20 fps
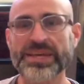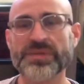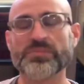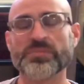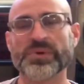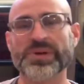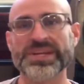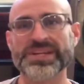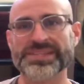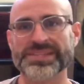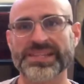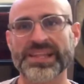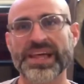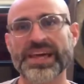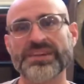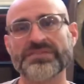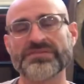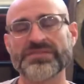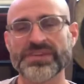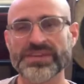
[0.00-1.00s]
It brings
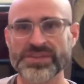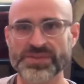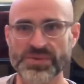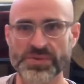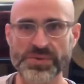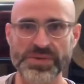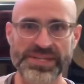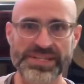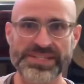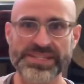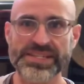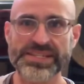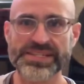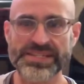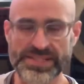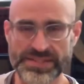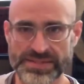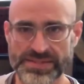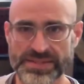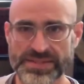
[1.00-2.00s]
life into
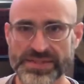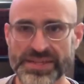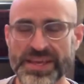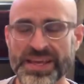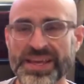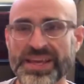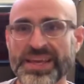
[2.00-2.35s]
existence.